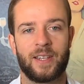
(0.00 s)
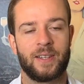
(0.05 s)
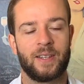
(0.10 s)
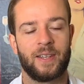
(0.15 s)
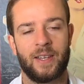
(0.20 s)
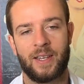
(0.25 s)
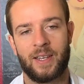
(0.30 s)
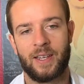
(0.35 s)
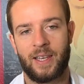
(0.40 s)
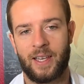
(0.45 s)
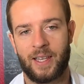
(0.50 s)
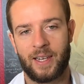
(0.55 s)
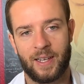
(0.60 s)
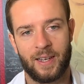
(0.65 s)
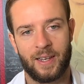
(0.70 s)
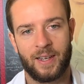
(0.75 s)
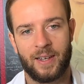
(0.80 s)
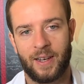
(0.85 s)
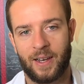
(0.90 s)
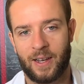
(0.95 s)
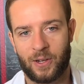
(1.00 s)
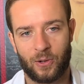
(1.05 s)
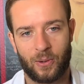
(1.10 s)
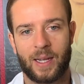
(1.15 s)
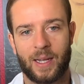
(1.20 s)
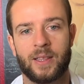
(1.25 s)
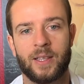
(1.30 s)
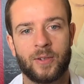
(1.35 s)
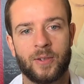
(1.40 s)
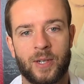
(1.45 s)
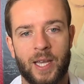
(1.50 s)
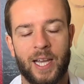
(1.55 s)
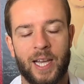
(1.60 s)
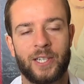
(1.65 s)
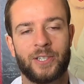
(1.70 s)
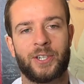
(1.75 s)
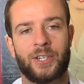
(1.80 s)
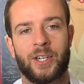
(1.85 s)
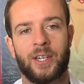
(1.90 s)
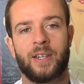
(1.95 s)
in a great
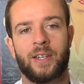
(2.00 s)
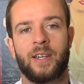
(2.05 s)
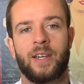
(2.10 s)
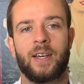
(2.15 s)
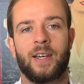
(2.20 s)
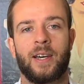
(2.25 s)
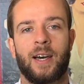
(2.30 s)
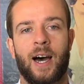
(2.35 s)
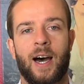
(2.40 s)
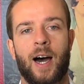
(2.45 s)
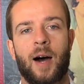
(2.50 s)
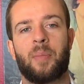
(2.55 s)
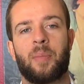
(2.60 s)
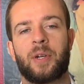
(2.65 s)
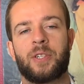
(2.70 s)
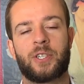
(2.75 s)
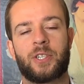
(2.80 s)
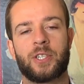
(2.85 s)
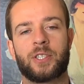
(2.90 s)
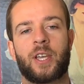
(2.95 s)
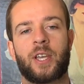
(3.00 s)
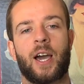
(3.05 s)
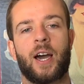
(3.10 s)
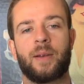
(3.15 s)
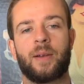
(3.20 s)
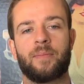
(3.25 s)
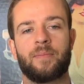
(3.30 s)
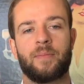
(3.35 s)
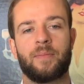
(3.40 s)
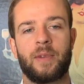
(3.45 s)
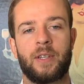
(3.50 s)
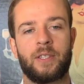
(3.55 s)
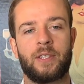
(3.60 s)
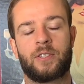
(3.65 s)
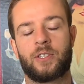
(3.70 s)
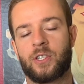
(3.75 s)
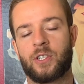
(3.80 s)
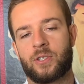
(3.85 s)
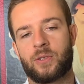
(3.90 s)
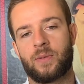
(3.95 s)
location, but it's
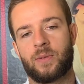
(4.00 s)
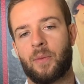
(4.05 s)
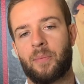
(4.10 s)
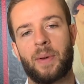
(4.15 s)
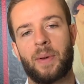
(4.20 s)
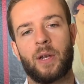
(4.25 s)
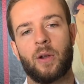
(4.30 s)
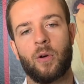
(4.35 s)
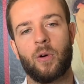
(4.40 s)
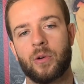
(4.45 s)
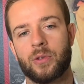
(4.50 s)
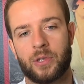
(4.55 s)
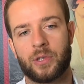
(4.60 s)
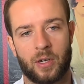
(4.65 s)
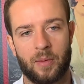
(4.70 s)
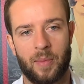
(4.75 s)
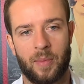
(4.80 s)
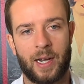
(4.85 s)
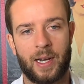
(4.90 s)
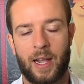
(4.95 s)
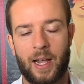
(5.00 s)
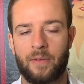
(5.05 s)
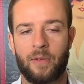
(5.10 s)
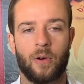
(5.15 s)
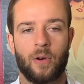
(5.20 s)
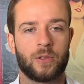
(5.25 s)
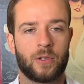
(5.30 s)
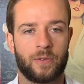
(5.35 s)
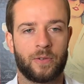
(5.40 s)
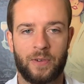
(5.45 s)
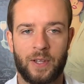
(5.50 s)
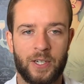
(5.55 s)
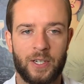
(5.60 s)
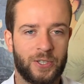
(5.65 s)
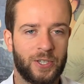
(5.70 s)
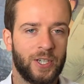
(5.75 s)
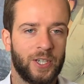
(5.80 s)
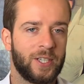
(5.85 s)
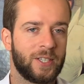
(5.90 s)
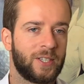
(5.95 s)
just a bit older. It might have older
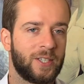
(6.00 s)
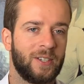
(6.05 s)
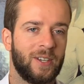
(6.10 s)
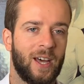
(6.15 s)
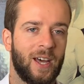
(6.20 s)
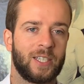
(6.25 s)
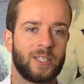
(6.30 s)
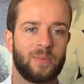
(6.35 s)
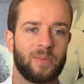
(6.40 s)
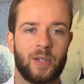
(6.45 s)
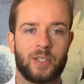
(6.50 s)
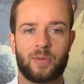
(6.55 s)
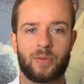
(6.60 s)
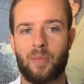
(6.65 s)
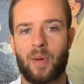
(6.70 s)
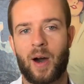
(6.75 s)
finishes, not as much